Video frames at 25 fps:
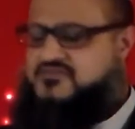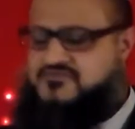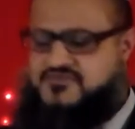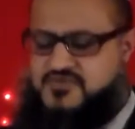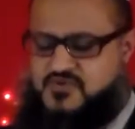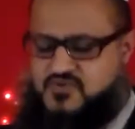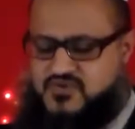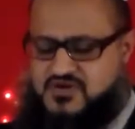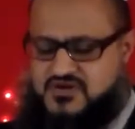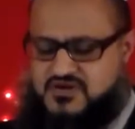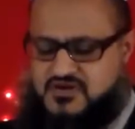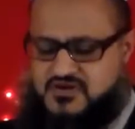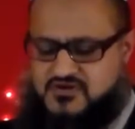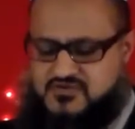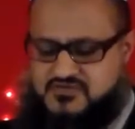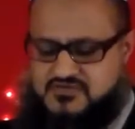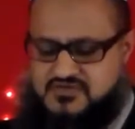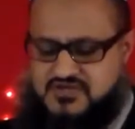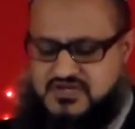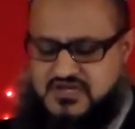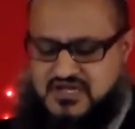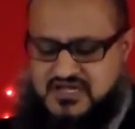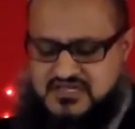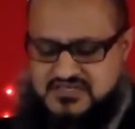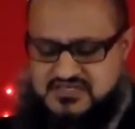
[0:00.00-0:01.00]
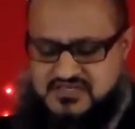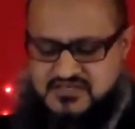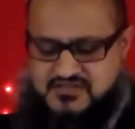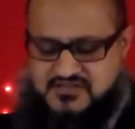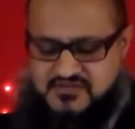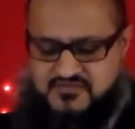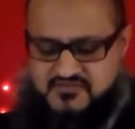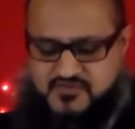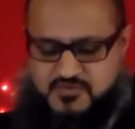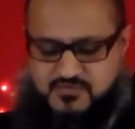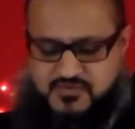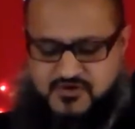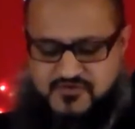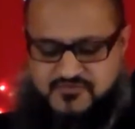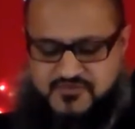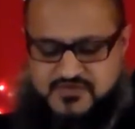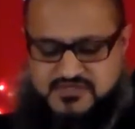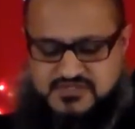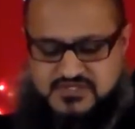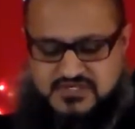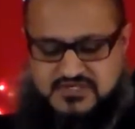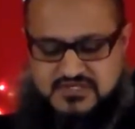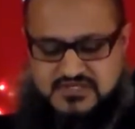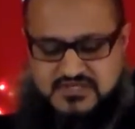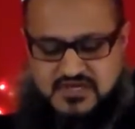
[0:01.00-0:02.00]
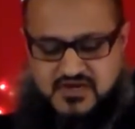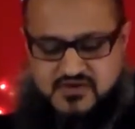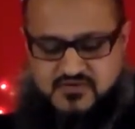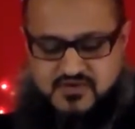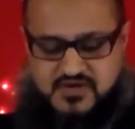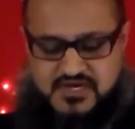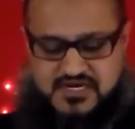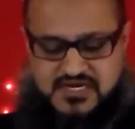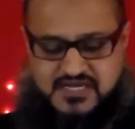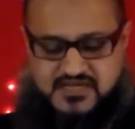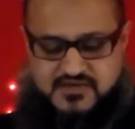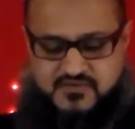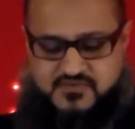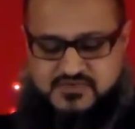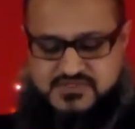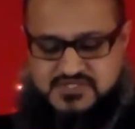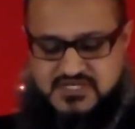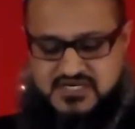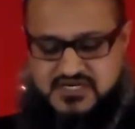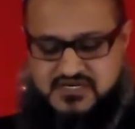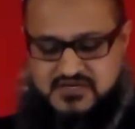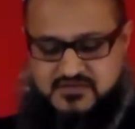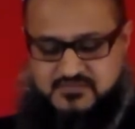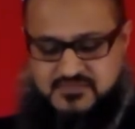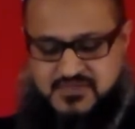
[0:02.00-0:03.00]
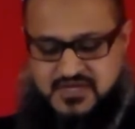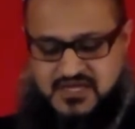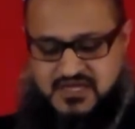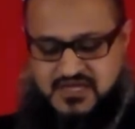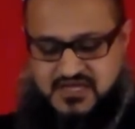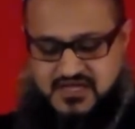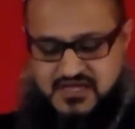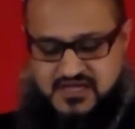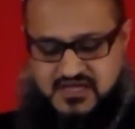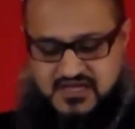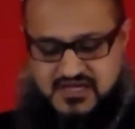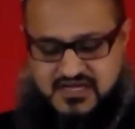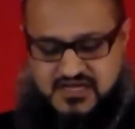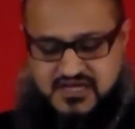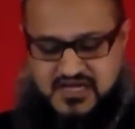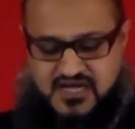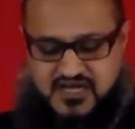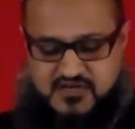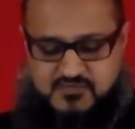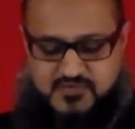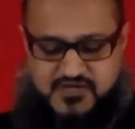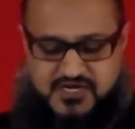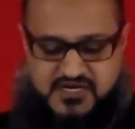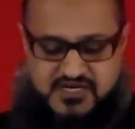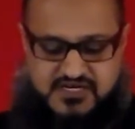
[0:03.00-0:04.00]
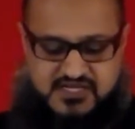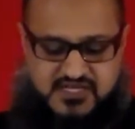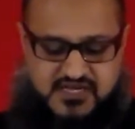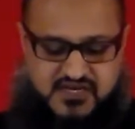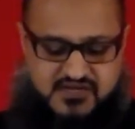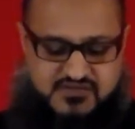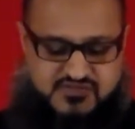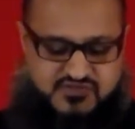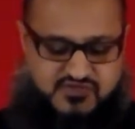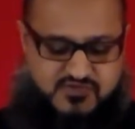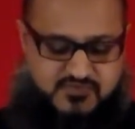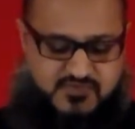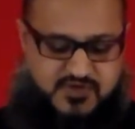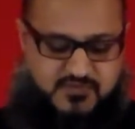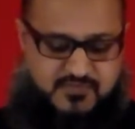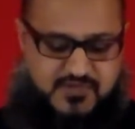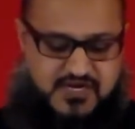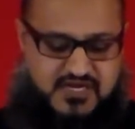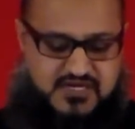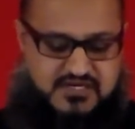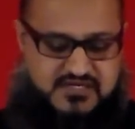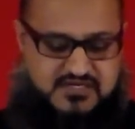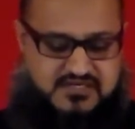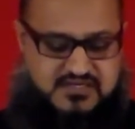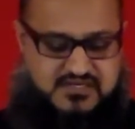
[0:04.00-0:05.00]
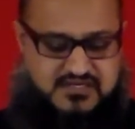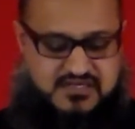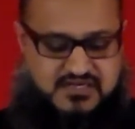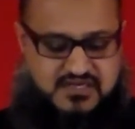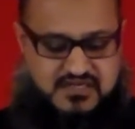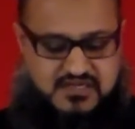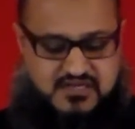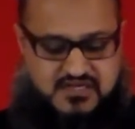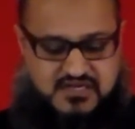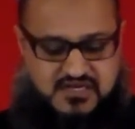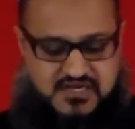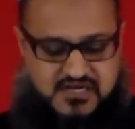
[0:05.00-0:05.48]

And if you want to know the hadith of the Prophet sallallahu alaihi wasallam, Akhbarani Anas ibn Malik,